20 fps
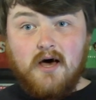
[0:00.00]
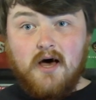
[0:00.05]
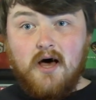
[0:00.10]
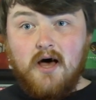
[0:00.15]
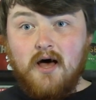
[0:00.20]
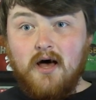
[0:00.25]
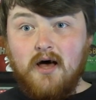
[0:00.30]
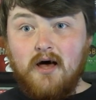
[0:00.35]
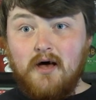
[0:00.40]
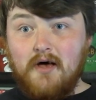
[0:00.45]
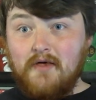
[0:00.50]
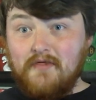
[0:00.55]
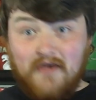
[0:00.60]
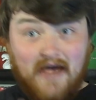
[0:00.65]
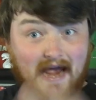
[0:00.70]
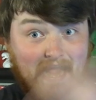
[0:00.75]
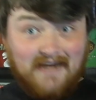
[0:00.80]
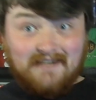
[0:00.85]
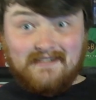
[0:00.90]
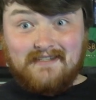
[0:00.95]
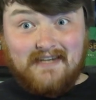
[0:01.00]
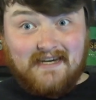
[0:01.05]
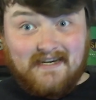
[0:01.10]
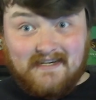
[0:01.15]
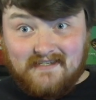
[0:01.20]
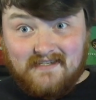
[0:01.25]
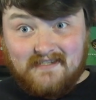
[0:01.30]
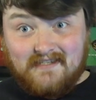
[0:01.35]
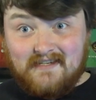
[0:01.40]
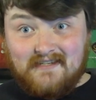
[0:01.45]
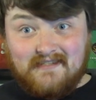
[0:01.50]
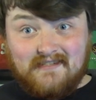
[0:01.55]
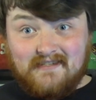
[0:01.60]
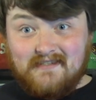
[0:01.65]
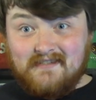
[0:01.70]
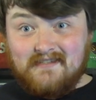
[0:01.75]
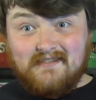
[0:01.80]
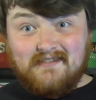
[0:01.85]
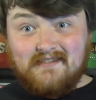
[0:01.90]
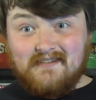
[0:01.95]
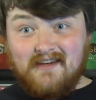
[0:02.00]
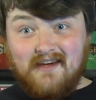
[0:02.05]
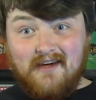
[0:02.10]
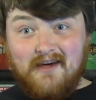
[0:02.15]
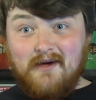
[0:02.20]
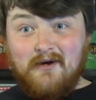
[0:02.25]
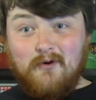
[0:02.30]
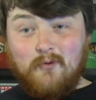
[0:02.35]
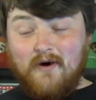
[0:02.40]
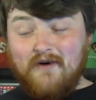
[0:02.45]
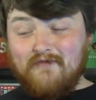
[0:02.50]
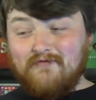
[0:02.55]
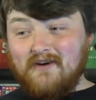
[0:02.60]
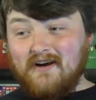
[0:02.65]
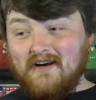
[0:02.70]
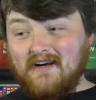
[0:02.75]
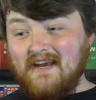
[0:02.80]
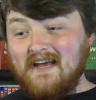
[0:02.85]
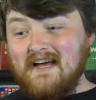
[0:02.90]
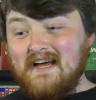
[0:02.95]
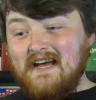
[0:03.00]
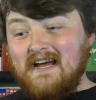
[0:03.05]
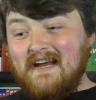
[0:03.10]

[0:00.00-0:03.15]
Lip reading: that has LASERDISCS, quite frankly.